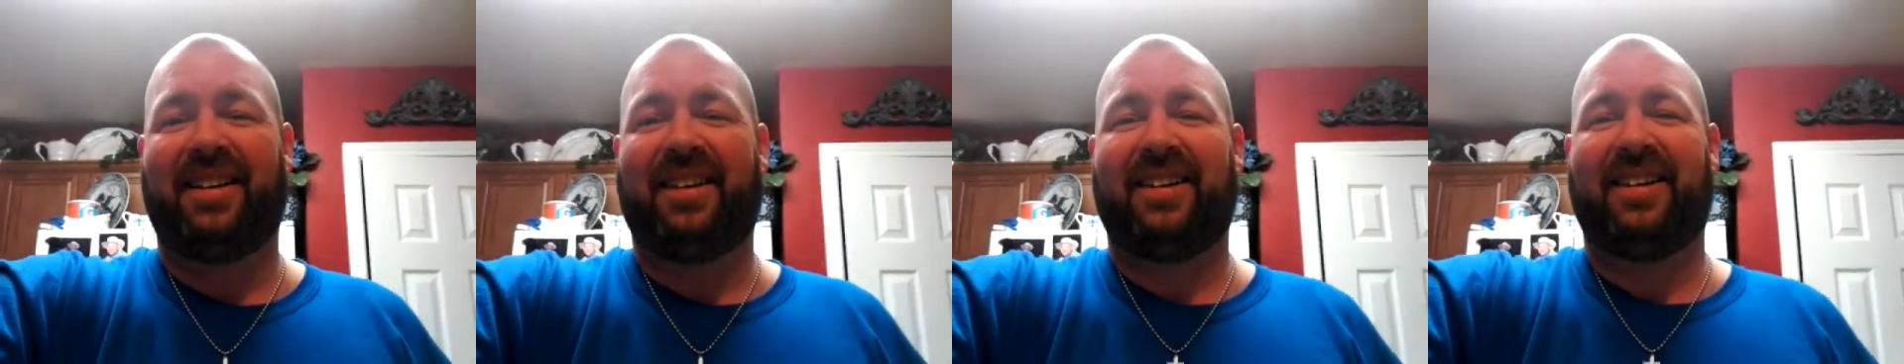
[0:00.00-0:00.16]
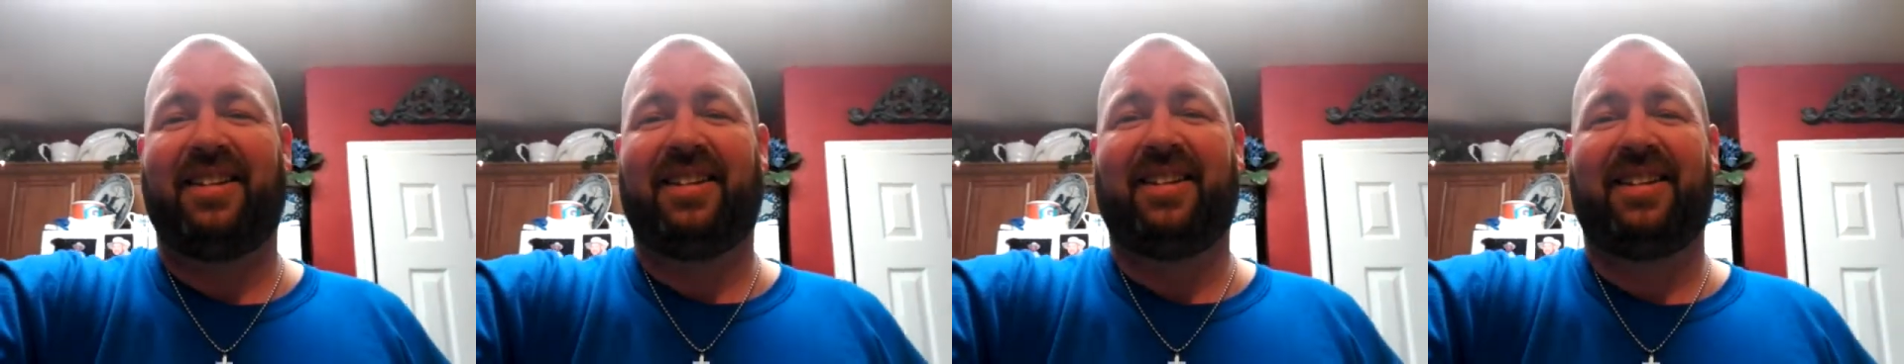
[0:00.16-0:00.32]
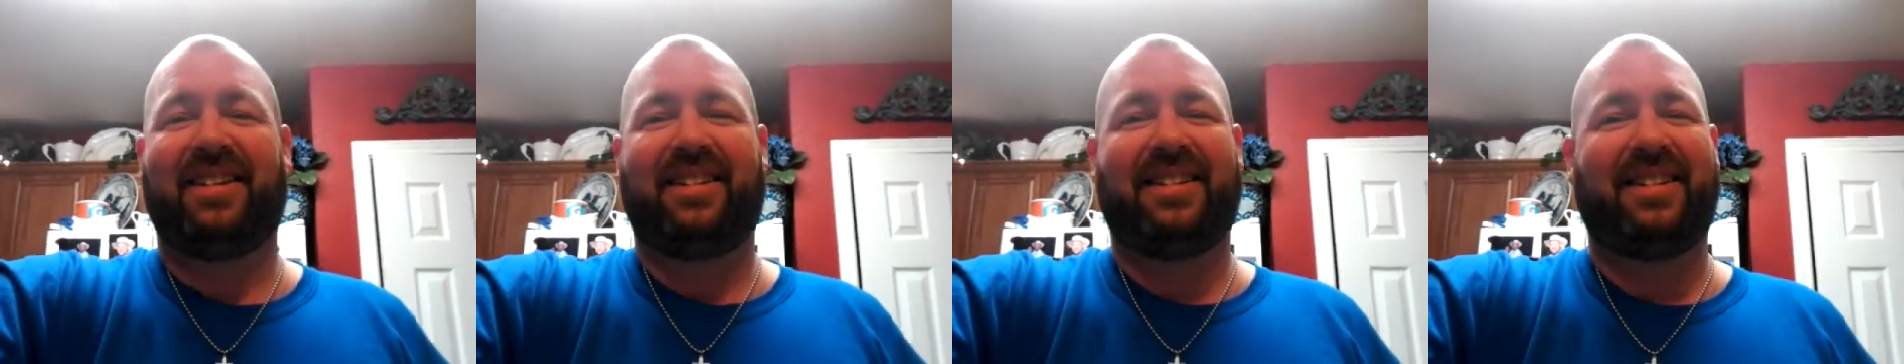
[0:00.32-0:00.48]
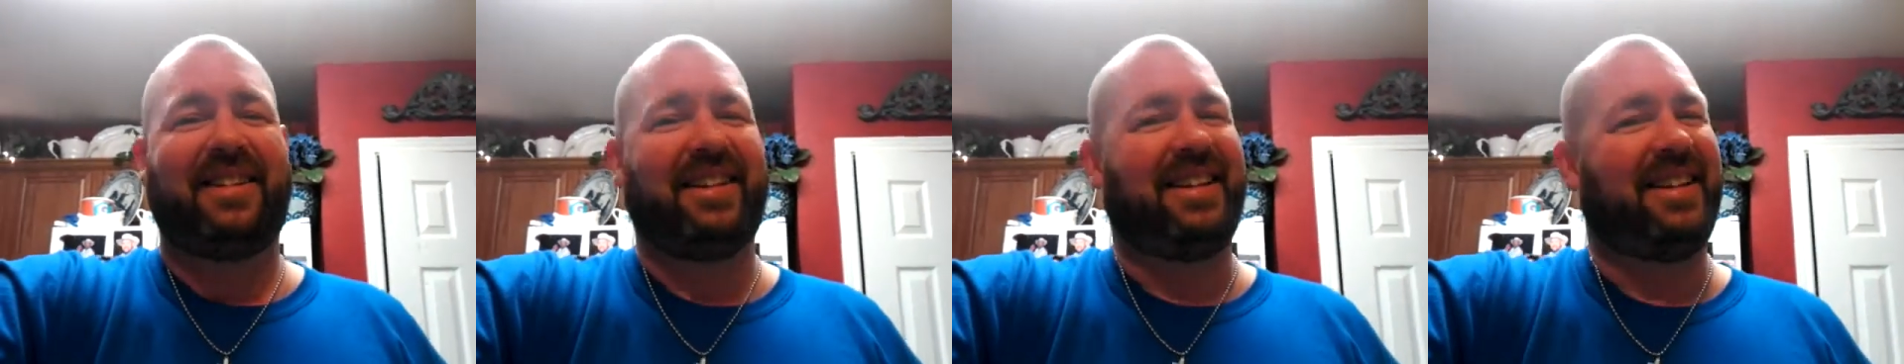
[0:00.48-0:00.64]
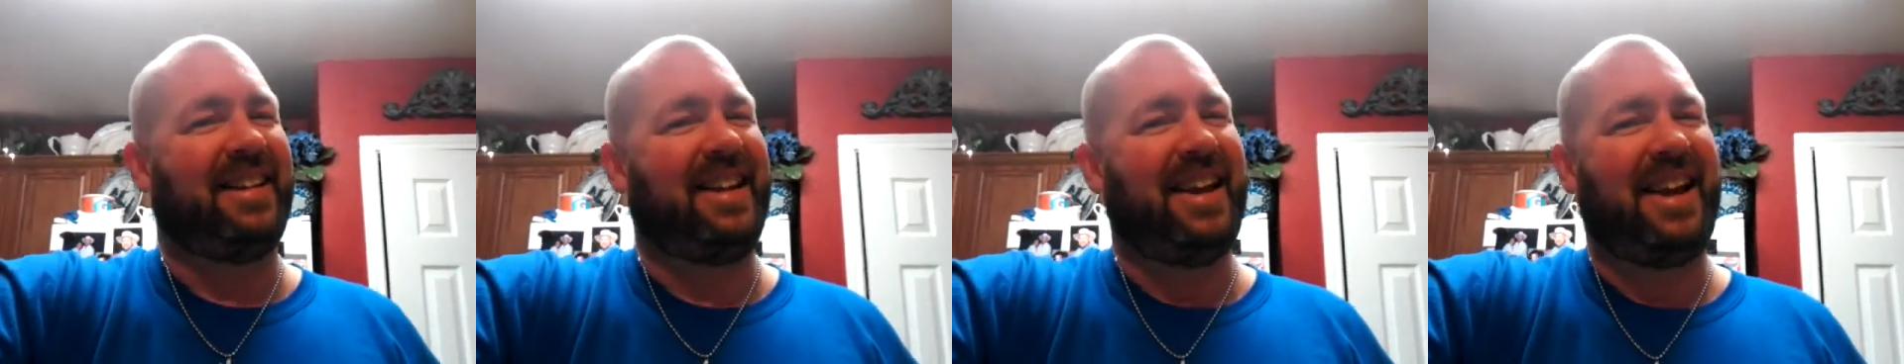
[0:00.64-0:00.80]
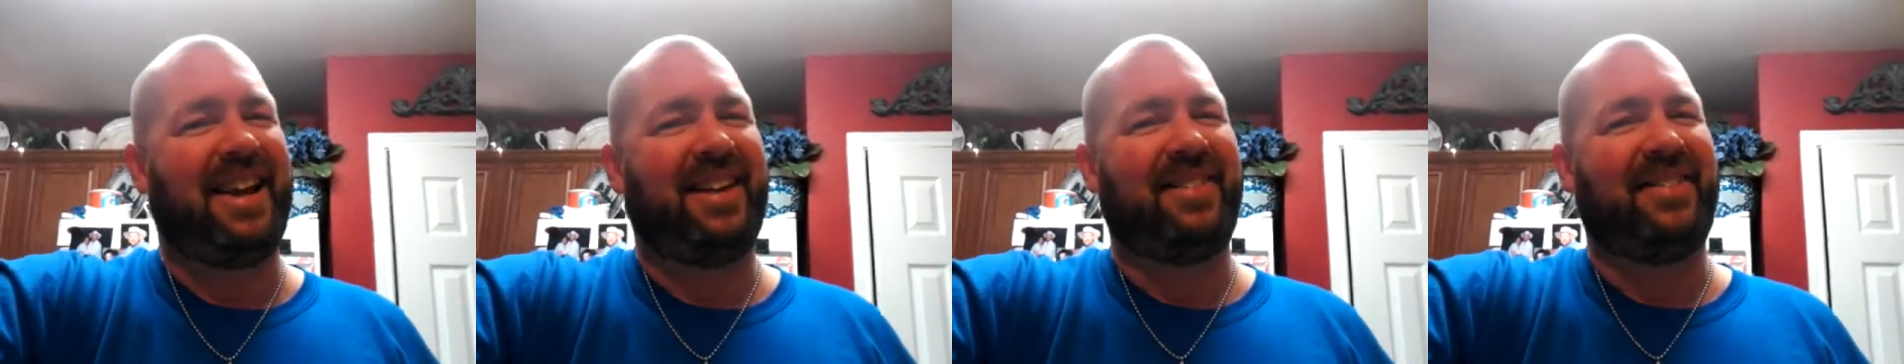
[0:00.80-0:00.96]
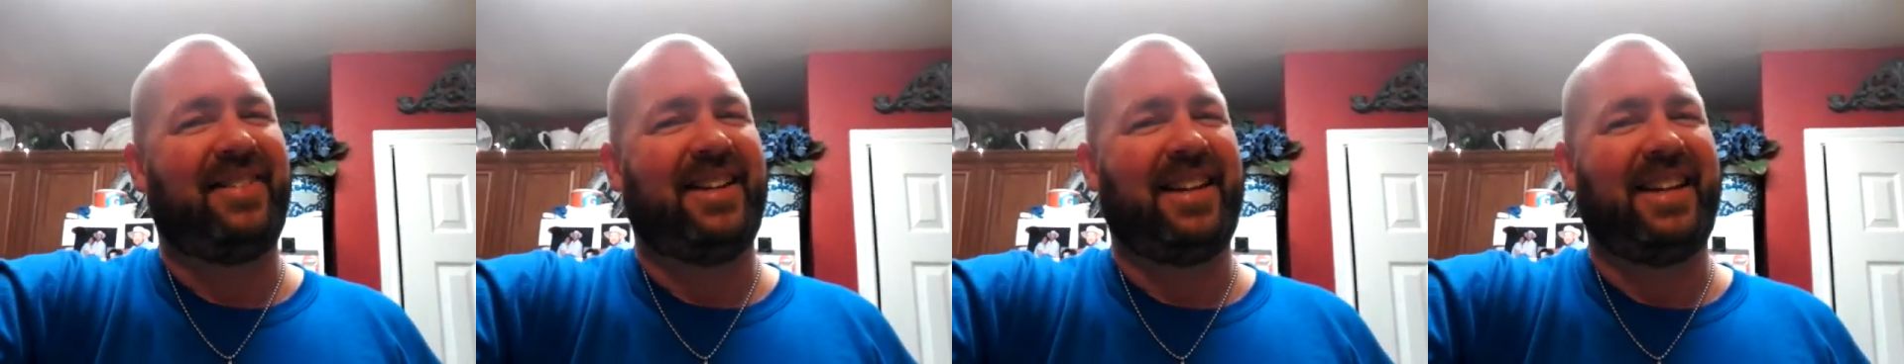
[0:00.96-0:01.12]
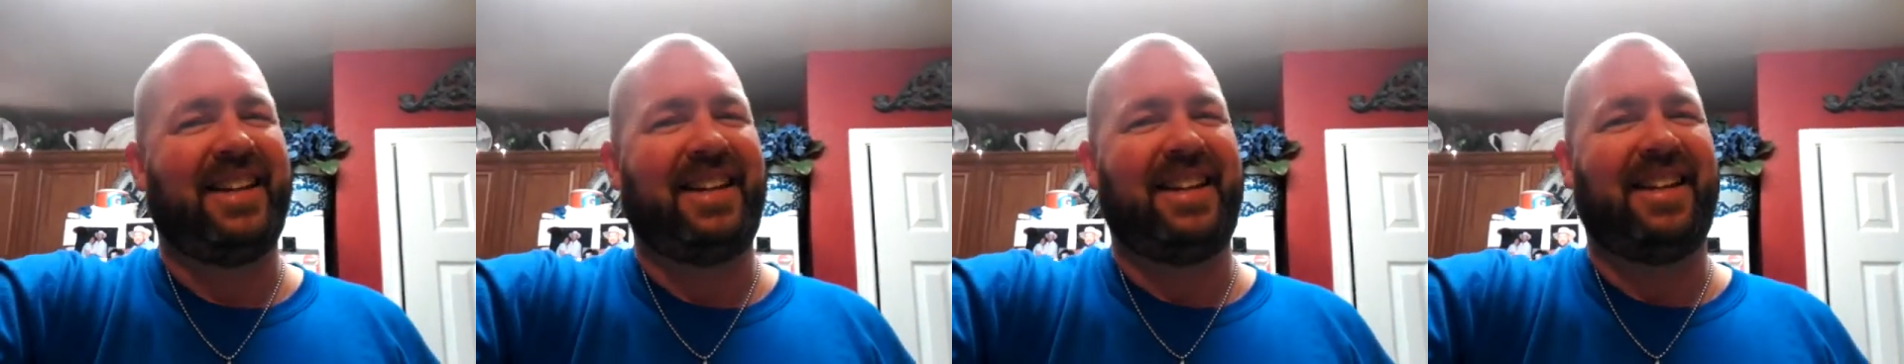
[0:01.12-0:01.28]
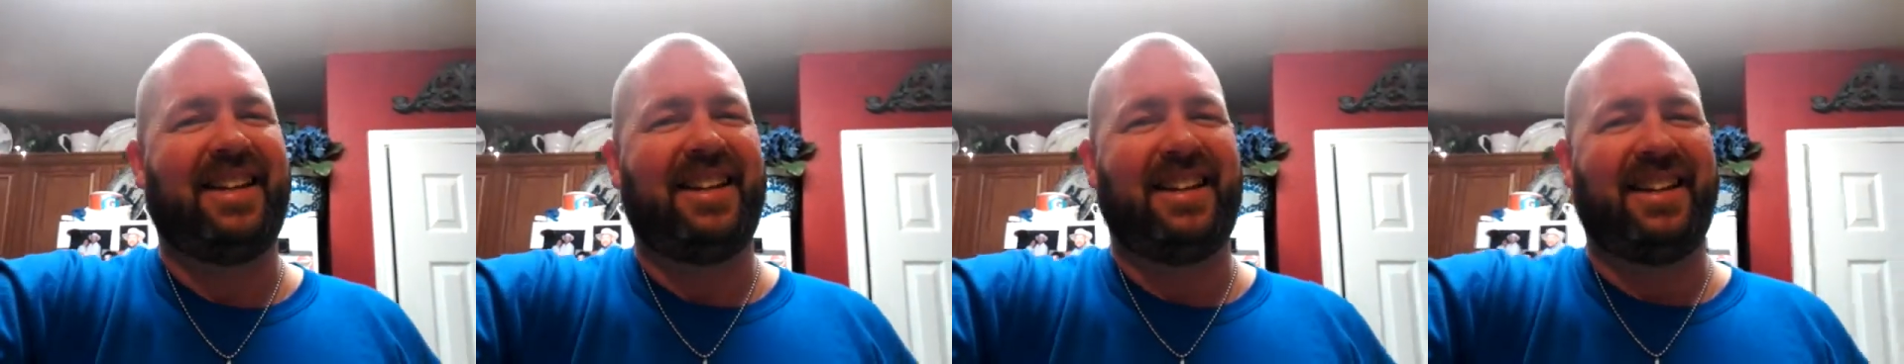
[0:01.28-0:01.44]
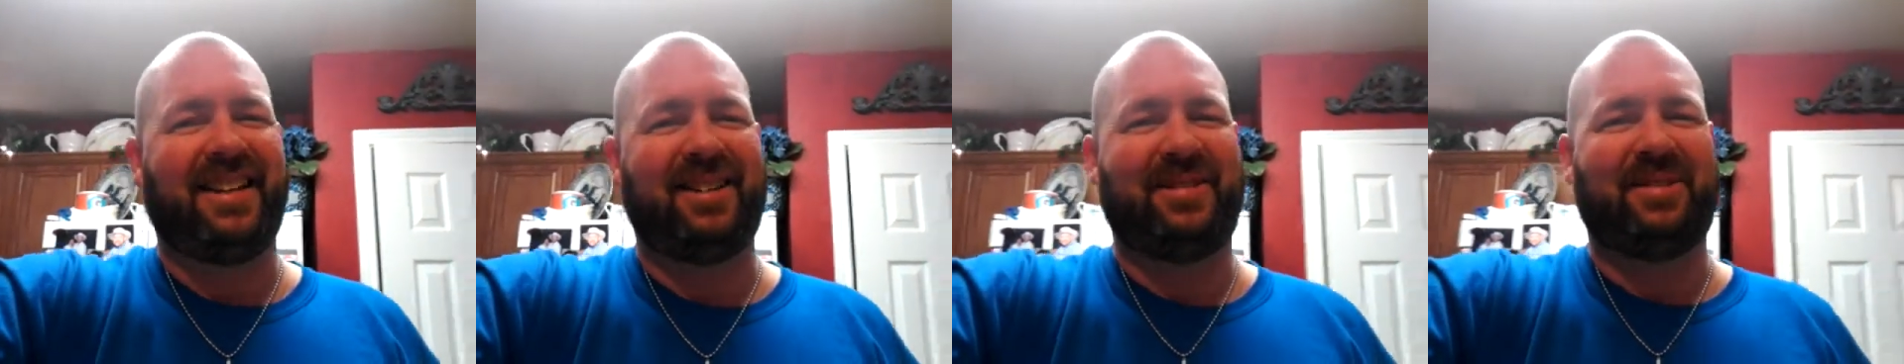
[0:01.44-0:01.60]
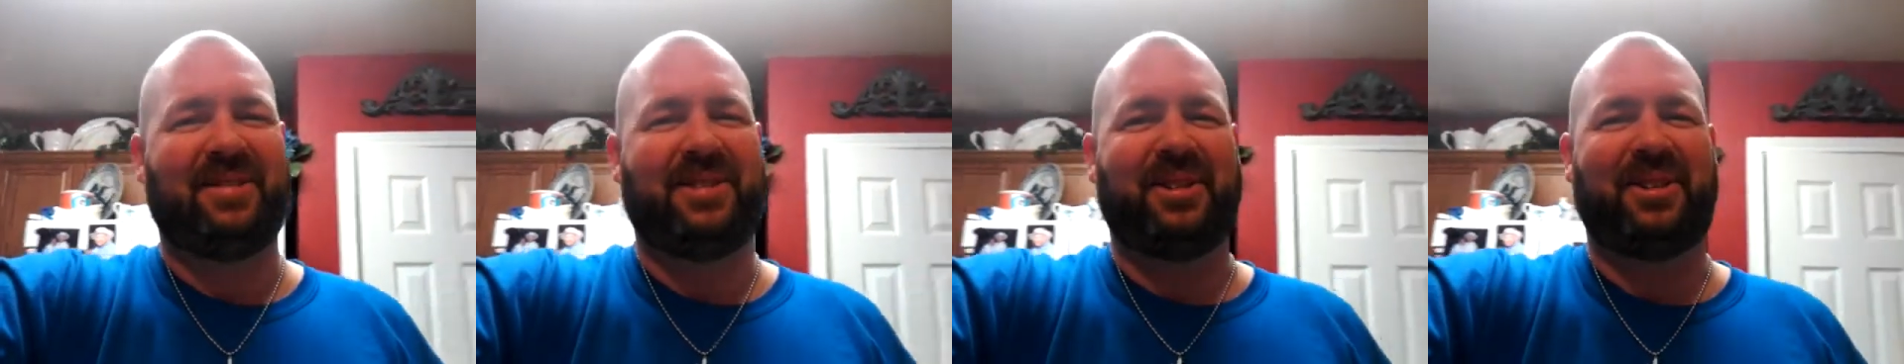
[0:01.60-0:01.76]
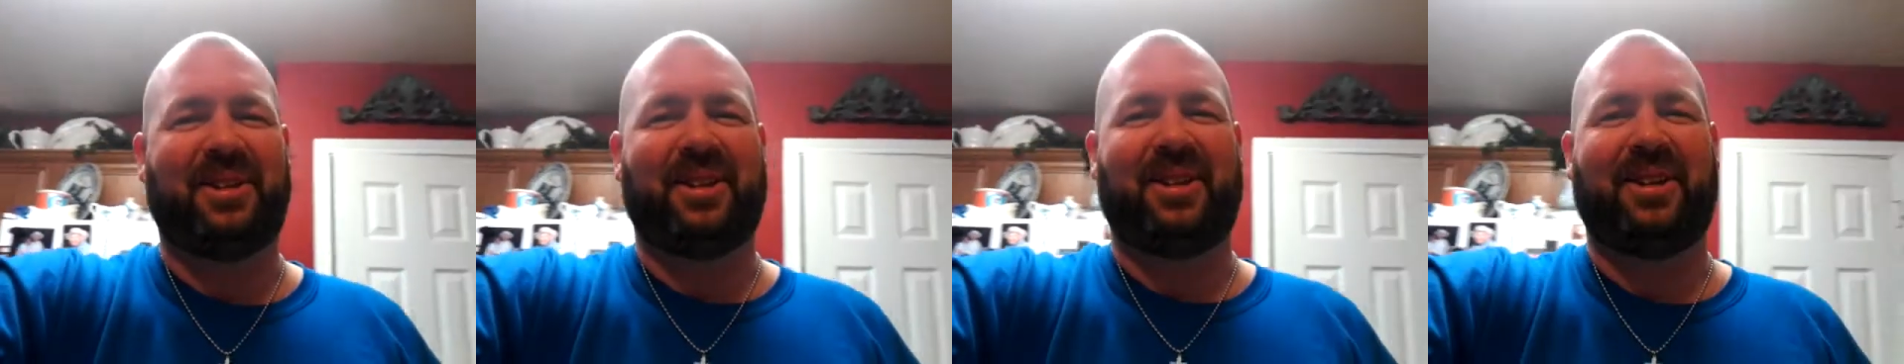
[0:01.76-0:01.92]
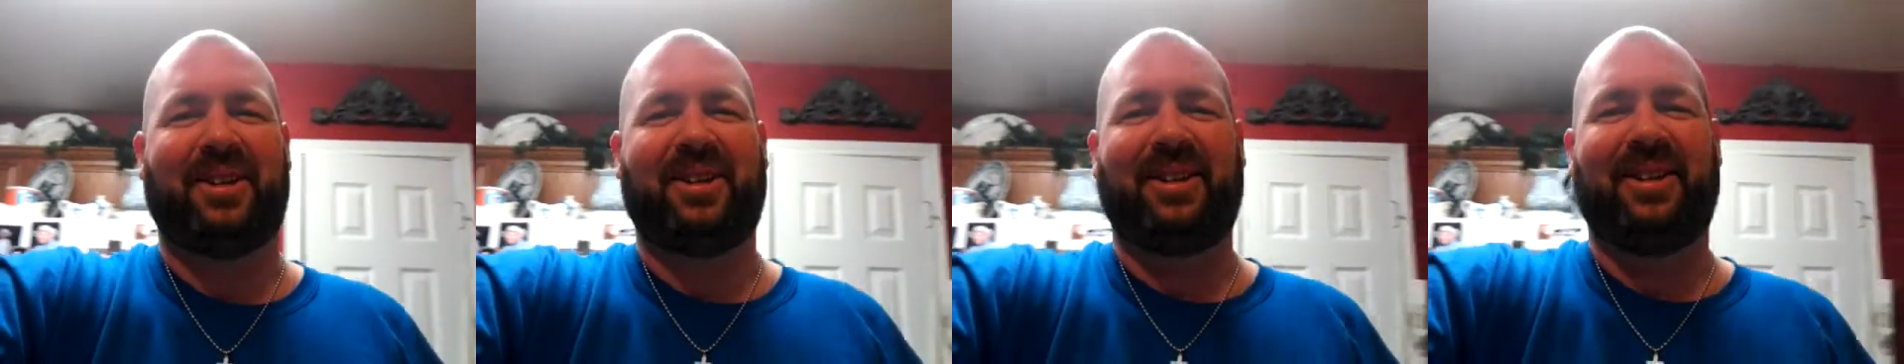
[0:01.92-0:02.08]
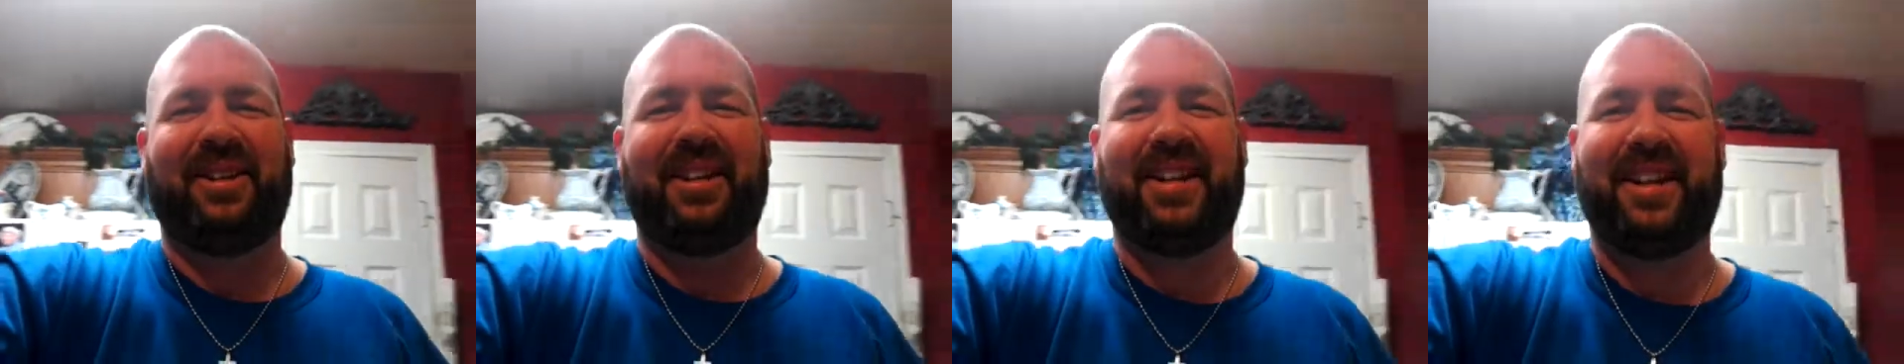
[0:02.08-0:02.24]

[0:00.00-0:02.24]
Uh, didn't have any. It was a good